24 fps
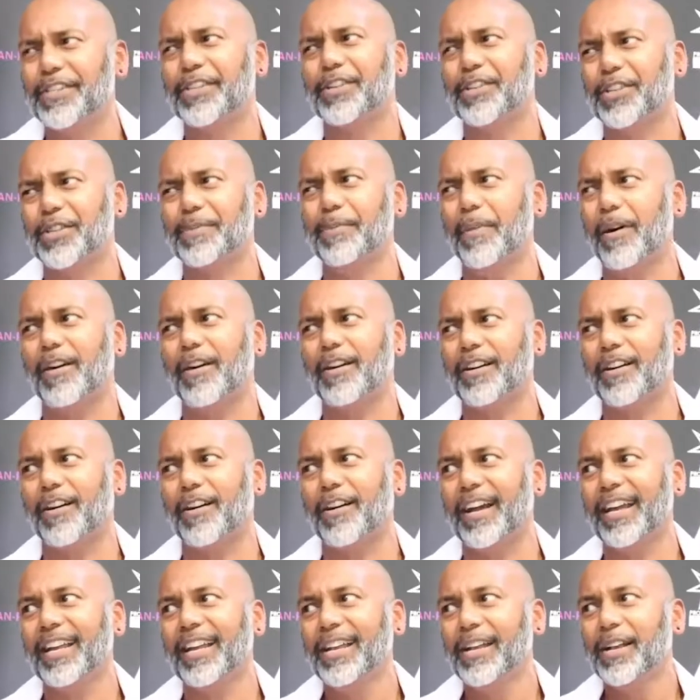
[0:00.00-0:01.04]
a smart
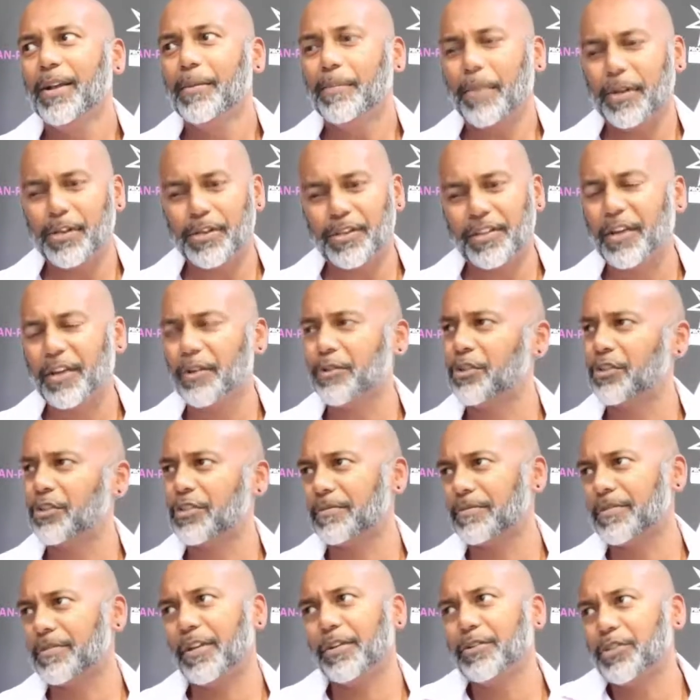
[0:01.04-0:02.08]
guy, but
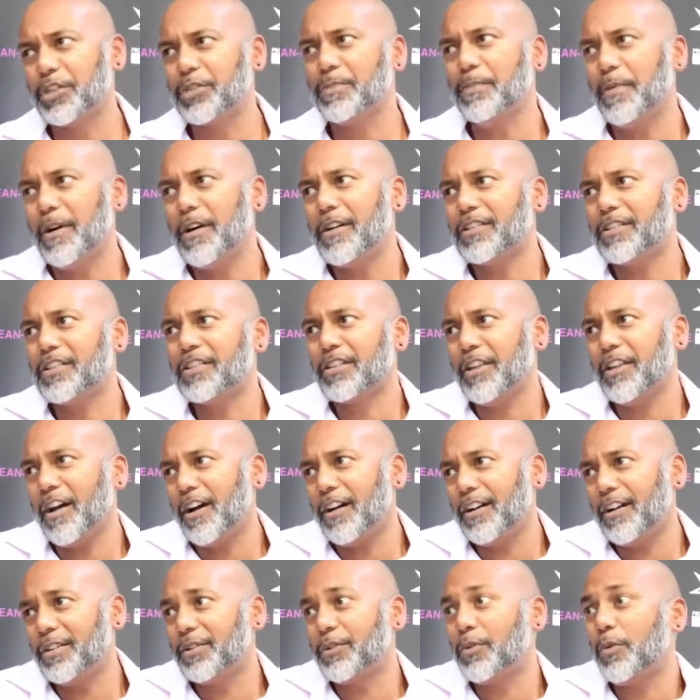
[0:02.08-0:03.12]
those smarts
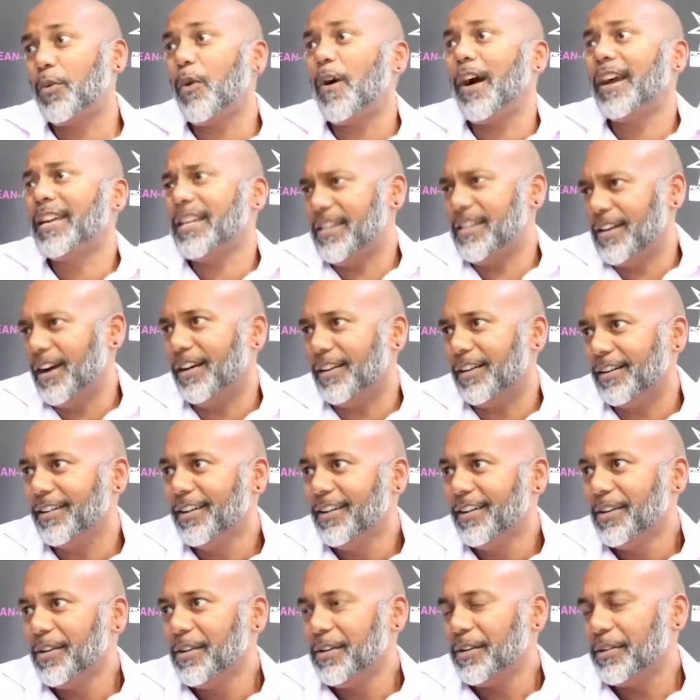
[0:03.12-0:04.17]
started quite young.
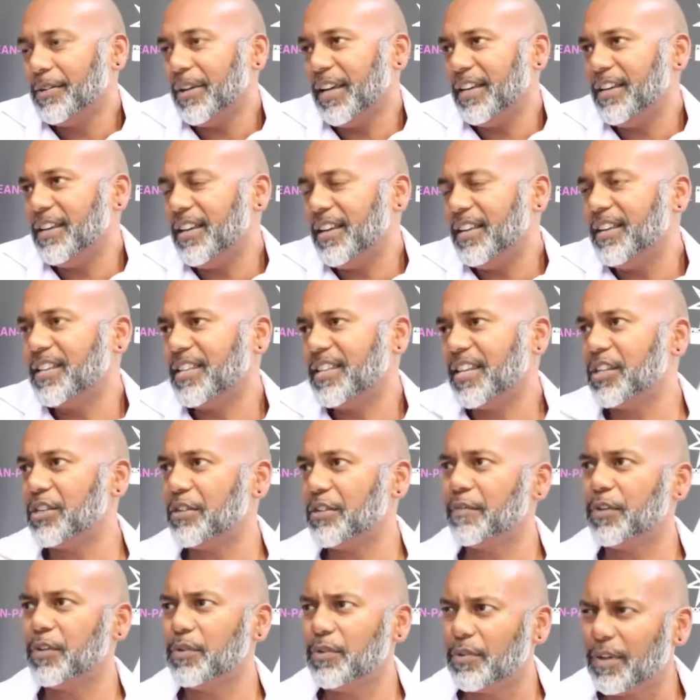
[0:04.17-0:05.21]
In the sense of
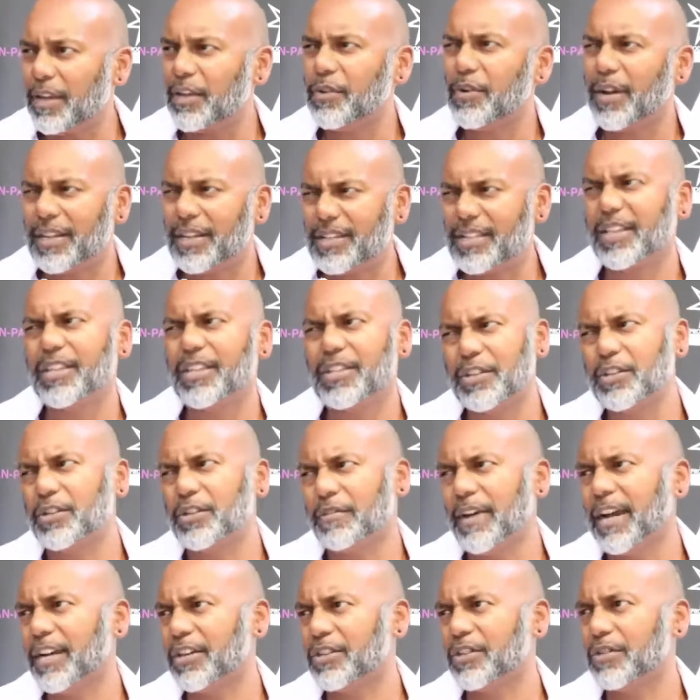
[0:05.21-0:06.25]
you had a sense of
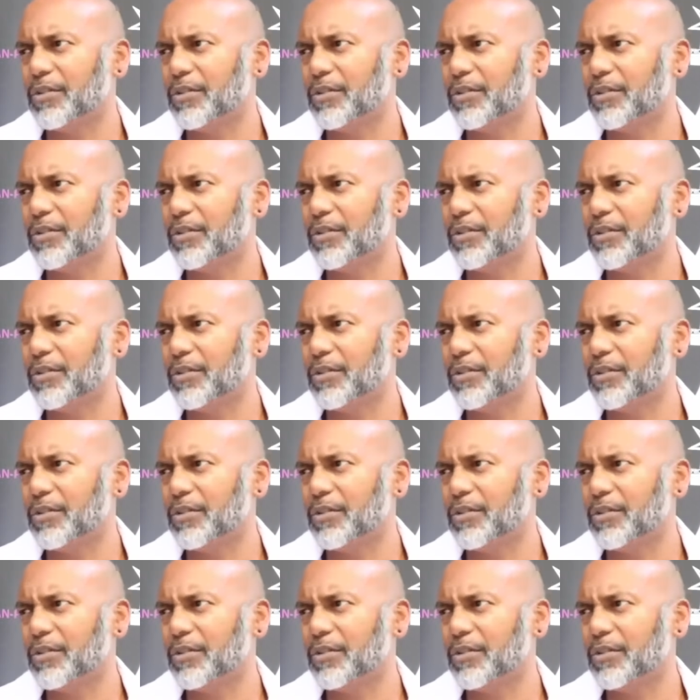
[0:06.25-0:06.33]
direction